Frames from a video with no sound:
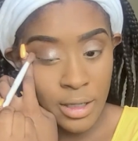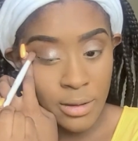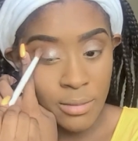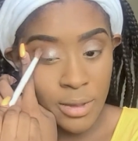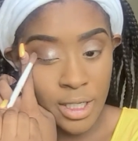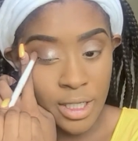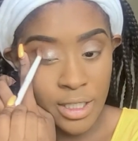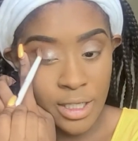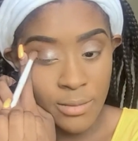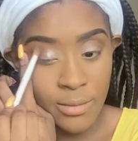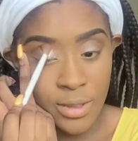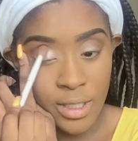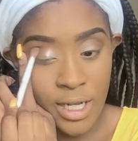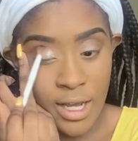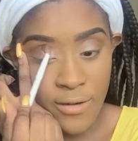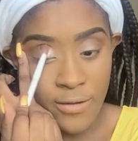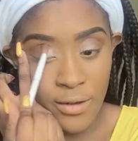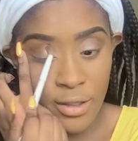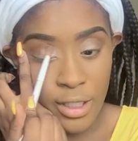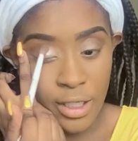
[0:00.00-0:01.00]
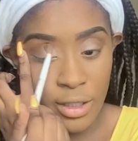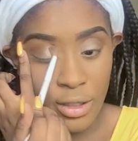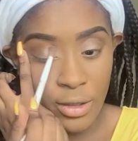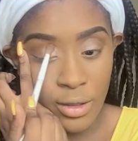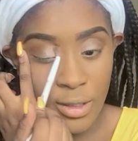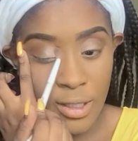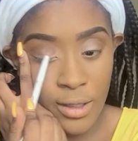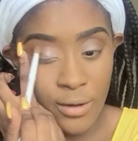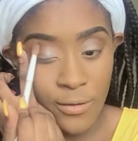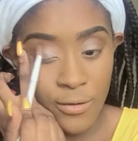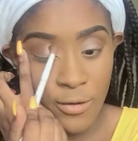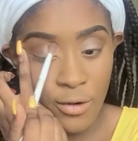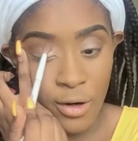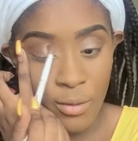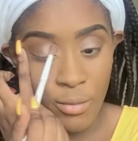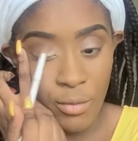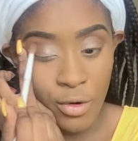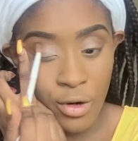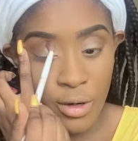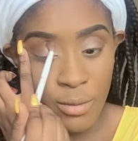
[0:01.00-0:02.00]
because I'm definitely looking for a
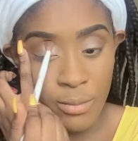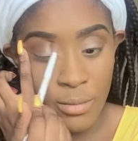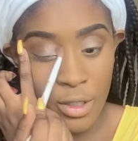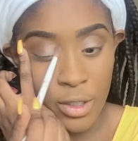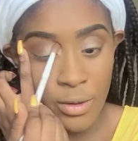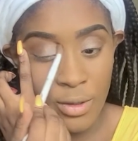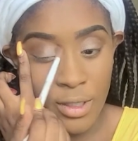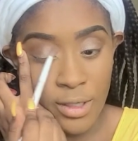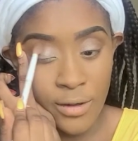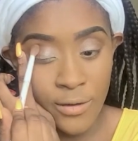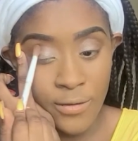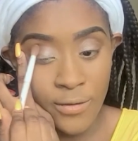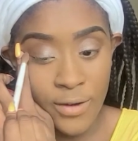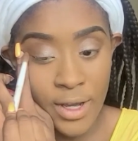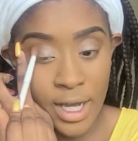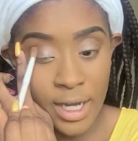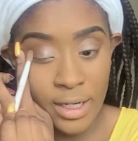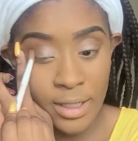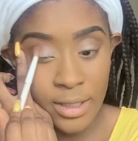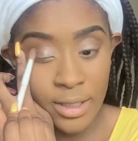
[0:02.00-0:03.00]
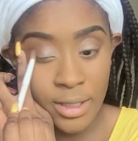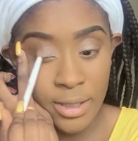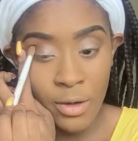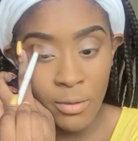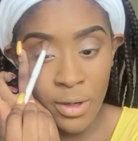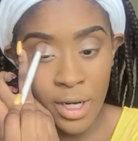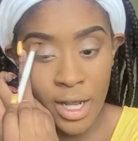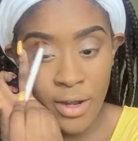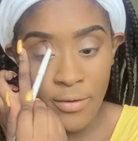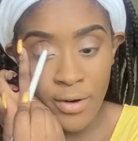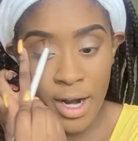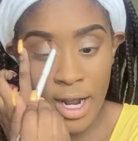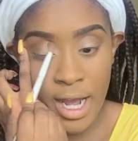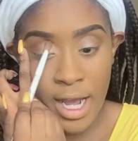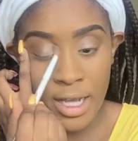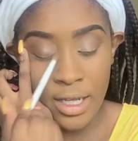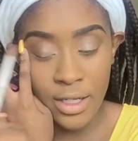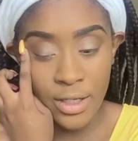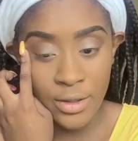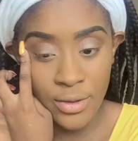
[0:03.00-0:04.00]
more muted effect whenever
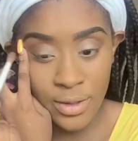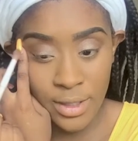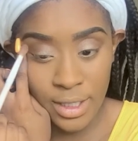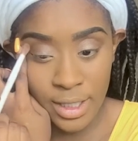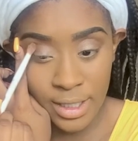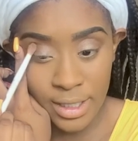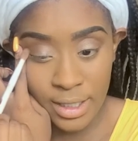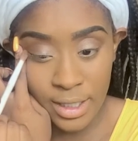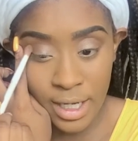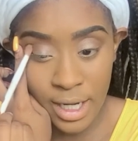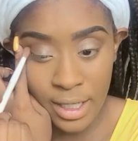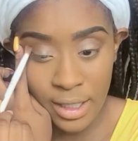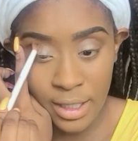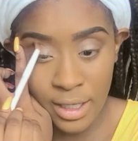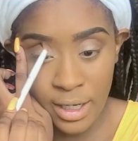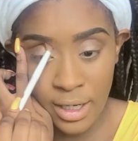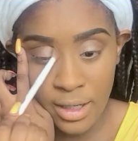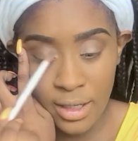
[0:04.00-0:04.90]
I use this color,